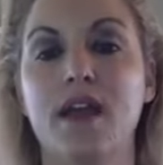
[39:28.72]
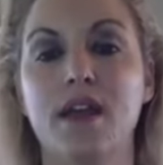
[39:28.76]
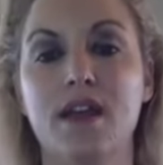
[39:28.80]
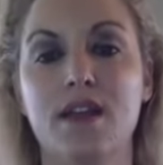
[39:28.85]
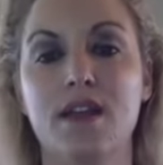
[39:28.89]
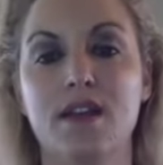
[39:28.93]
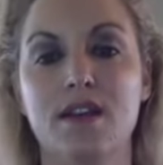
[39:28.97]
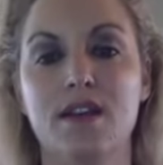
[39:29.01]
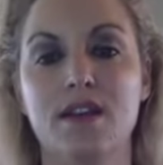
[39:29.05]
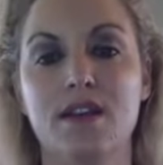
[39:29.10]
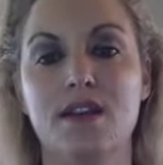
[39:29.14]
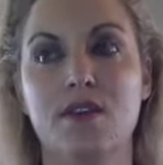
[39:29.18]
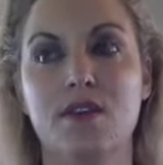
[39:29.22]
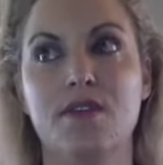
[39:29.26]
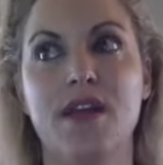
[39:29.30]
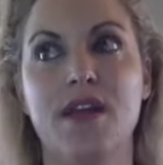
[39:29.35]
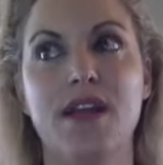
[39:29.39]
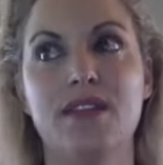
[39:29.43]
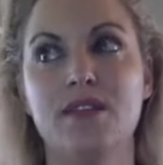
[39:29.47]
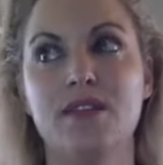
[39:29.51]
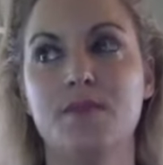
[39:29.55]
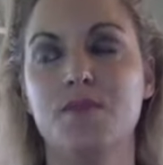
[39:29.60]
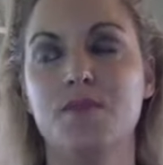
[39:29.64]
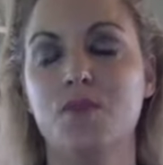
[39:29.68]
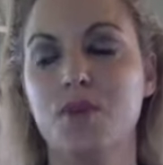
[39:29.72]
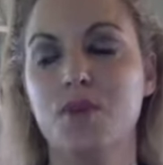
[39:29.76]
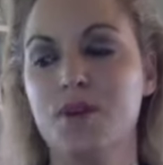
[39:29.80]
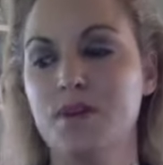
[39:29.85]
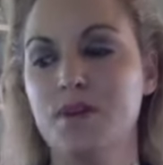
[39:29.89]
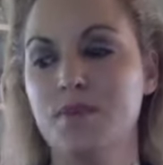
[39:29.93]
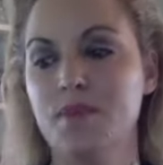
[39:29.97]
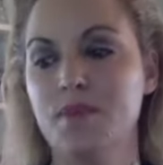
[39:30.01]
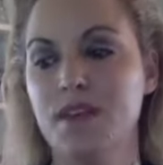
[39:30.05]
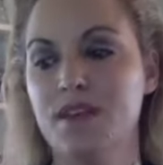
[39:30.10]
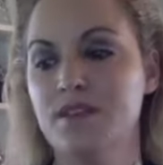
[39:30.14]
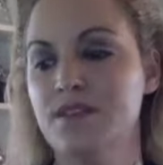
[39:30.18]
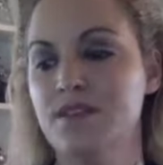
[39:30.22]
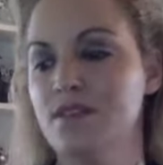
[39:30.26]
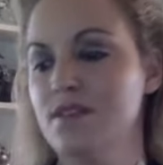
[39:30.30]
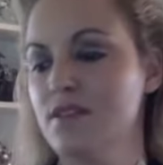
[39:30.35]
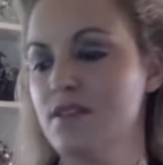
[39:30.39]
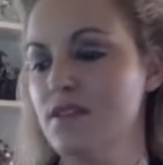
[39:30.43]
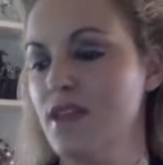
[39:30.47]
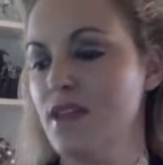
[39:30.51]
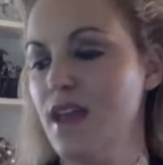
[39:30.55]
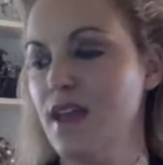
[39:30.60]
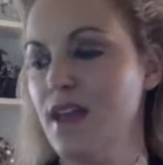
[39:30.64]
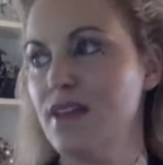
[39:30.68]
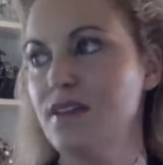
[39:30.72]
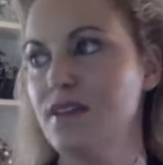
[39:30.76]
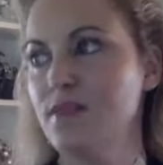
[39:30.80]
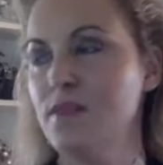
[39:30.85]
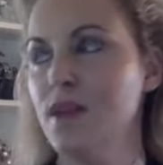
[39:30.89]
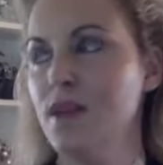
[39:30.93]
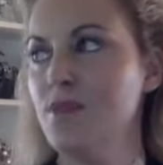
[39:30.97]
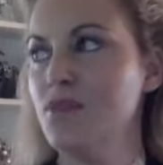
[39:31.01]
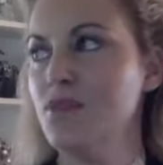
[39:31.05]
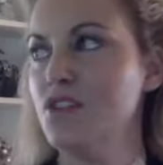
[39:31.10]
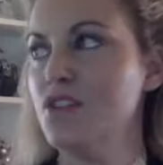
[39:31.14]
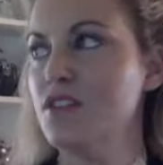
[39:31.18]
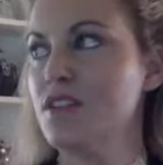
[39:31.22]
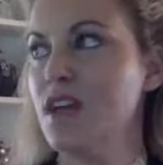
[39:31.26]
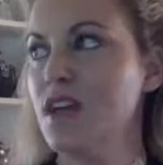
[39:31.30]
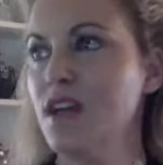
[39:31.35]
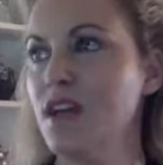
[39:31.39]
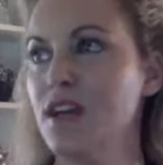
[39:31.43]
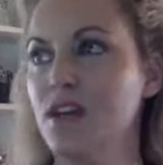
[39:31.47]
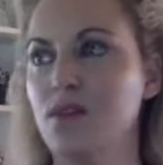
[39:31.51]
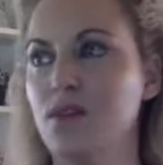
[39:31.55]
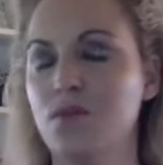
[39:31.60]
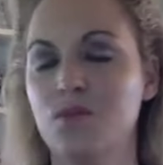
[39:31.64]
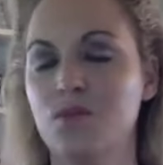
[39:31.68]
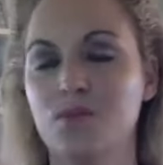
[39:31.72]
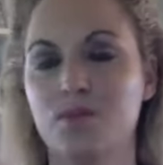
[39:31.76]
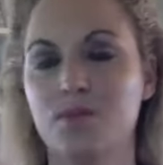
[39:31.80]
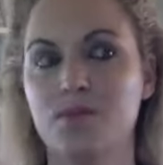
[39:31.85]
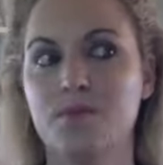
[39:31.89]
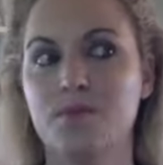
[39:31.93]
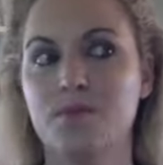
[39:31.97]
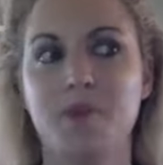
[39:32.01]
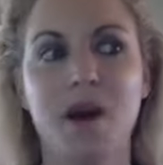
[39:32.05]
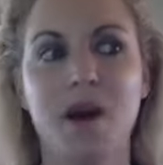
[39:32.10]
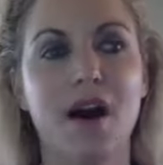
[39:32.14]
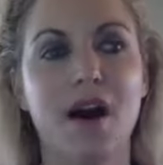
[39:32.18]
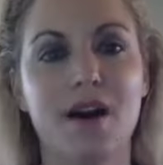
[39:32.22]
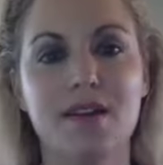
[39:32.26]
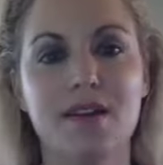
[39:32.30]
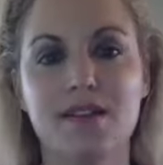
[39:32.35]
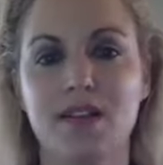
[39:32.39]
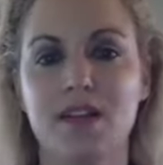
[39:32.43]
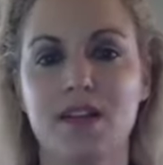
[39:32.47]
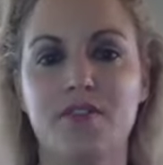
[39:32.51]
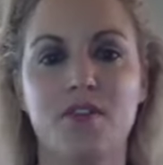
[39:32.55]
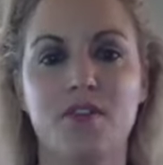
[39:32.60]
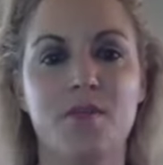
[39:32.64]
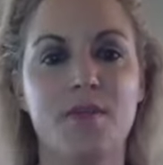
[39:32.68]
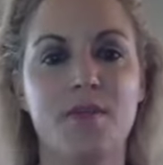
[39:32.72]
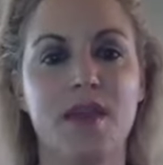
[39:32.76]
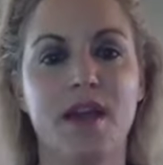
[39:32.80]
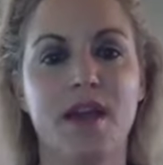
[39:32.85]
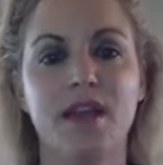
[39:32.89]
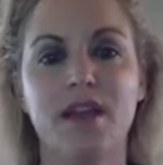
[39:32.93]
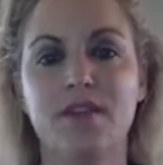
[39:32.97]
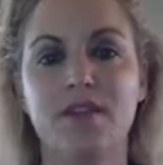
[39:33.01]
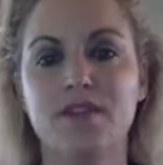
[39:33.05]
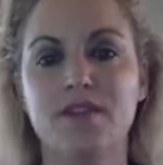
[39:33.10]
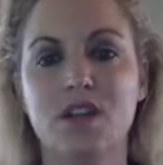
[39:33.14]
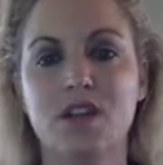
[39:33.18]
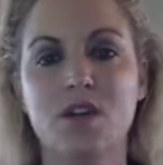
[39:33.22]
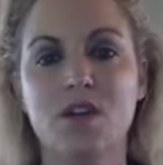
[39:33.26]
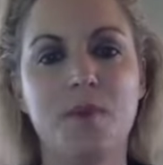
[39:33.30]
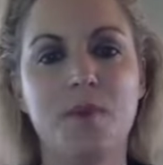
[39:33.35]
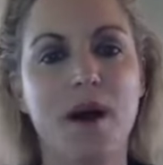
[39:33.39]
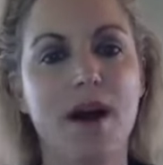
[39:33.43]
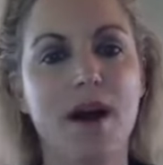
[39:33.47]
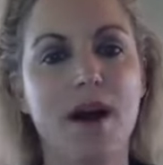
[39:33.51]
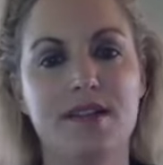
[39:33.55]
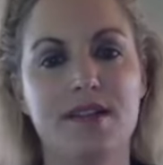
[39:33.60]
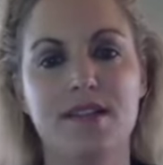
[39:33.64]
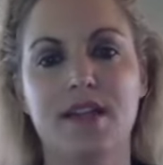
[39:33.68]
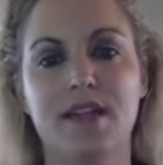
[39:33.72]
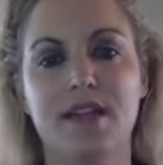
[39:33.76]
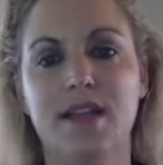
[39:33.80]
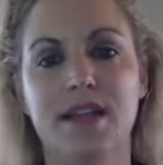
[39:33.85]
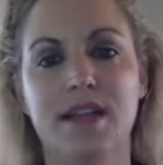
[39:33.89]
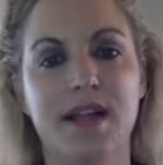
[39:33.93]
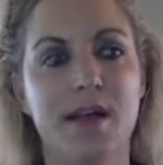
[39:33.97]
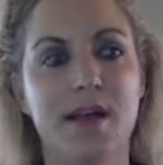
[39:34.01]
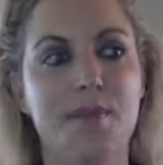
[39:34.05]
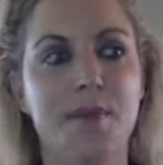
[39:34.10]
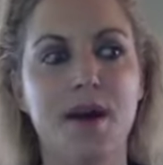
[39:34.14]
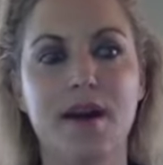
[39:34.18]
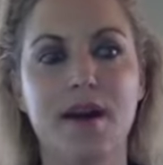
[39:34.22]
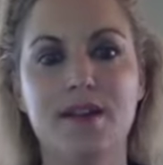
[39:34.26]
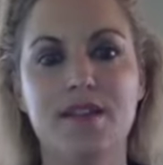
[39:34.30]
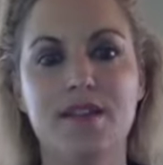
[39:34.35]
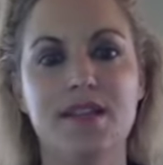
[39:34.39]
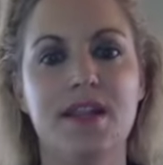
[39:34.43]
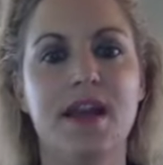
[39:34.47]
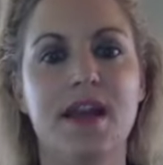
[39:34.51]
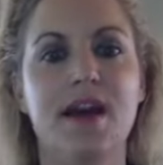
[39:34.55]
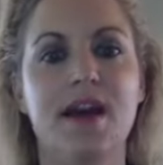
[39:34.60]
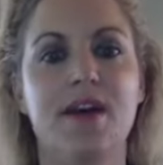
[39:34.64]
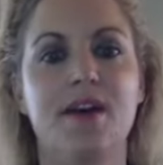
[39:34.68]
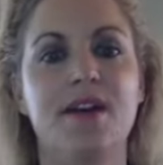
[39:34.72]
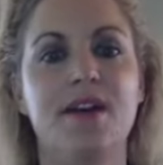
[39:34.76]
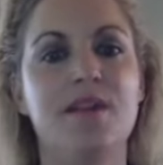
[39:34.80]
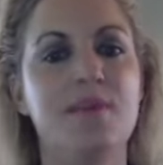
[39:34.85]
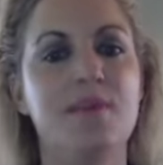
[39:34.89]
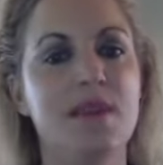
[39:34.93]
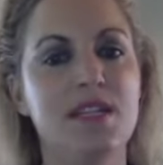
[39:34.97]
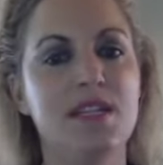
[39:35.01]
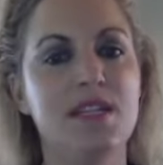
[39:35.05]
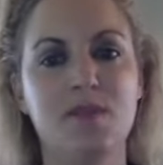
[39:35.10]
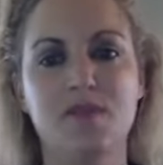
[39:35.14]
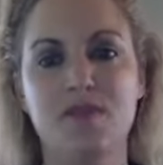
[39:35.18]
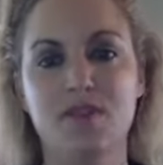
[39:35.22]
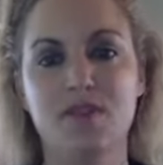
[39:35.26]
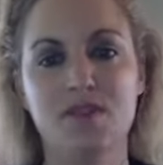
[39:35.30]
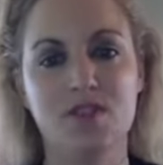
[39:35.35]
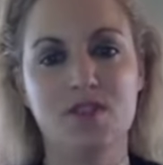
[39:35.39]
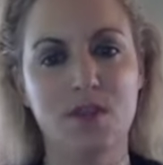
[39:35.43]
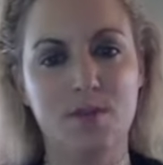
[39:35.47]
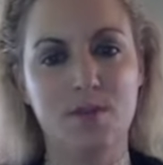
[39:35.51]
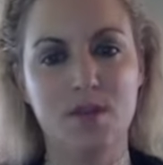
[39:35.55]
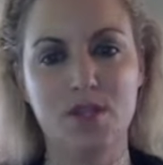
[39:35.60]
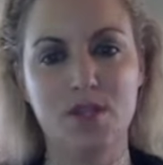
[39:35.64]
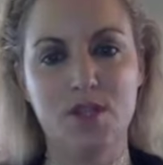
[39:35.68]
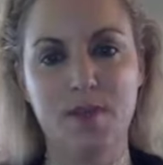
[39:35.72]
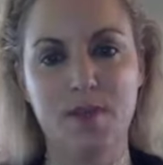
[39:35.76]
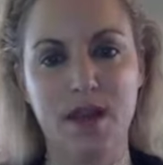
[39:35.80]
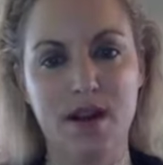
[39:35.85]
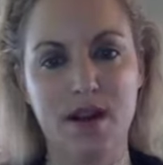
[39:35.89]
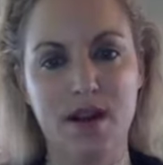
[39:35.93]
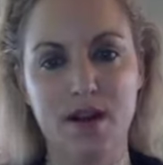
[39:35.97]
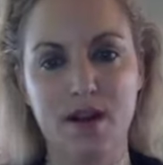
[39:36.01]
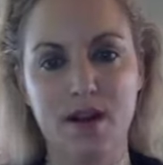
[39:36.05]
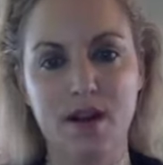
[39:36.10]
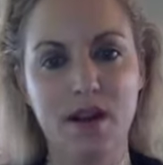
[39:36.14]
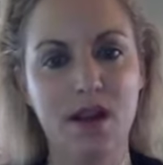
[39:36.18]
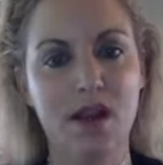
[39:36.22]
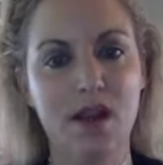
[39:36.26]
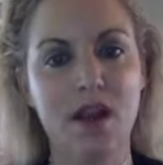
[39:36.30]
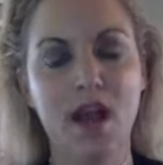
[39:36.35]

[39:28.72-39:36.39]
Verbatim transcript: You know, and that's important because, hey, sometimes you just got to go box. Like for me, I love to go boxing. Like I box it out and it makes me feel so much better.